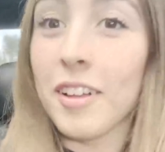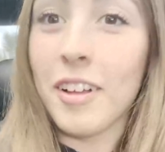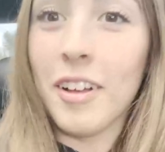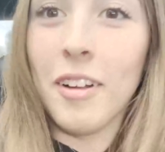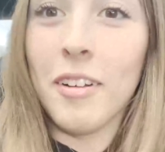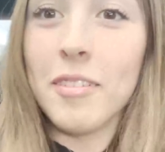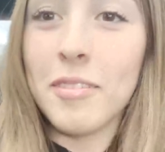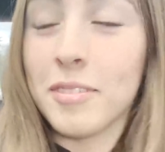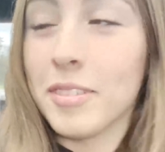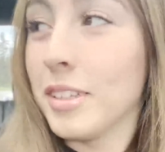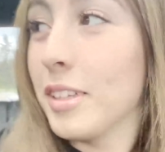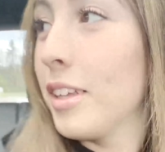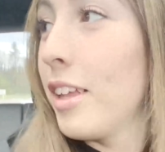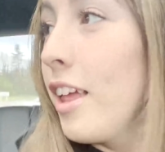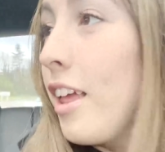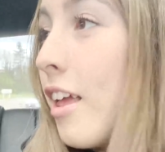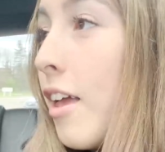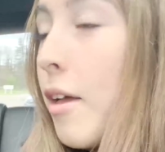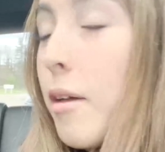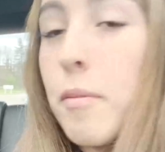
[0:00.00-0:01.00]
Oh,
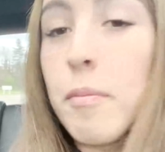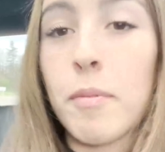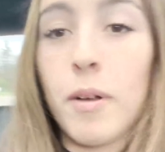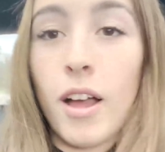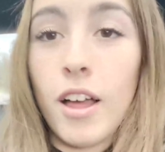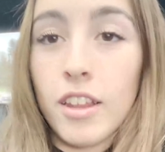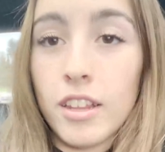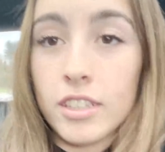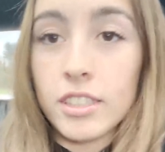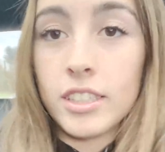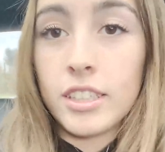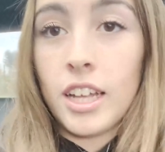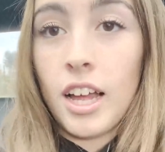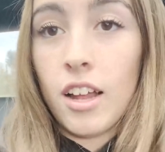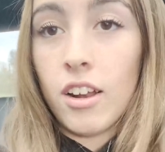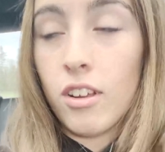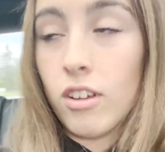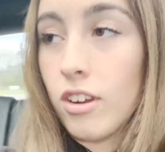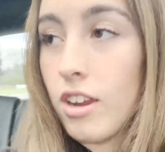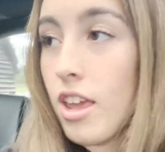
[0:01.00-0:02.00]
but the
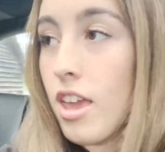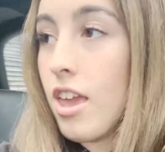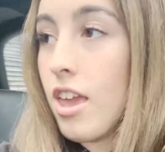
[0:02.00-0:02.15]
salon